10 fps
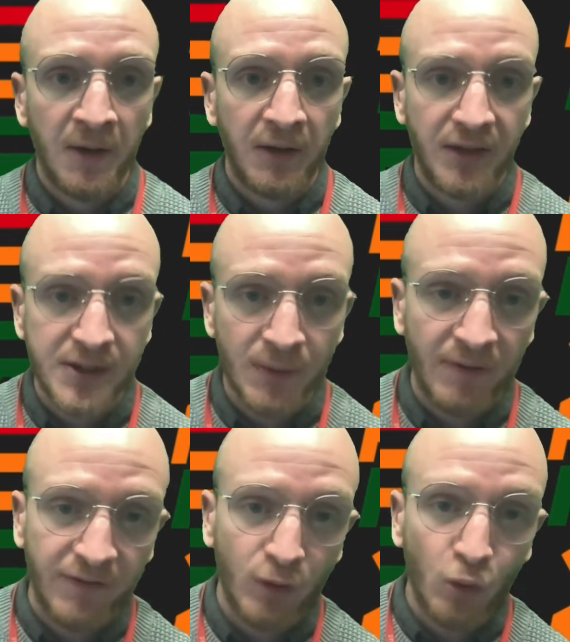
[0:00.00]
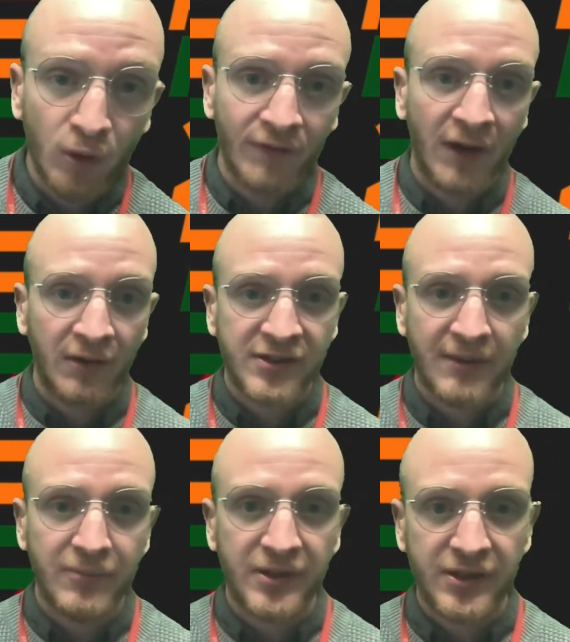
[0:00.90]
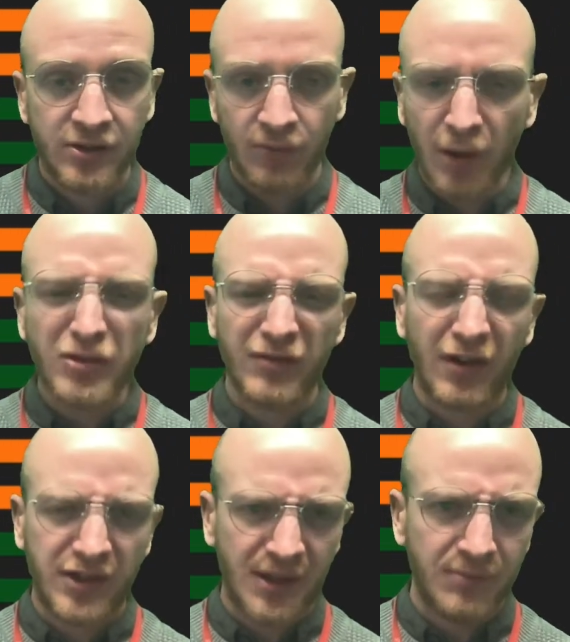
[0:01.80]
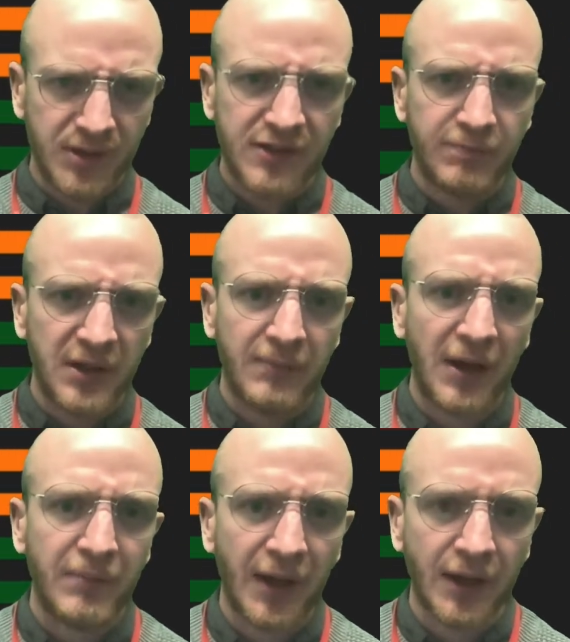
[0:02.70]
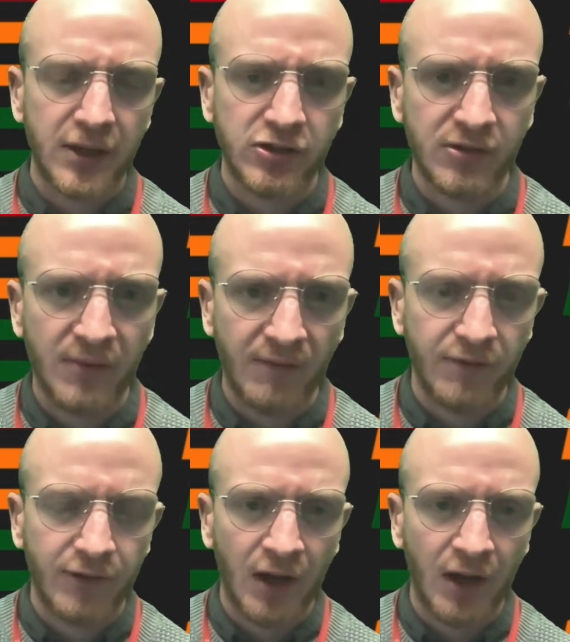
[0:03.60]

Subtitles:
This month, all of our assemblies, or most of our assemblies, have been about Black History Month.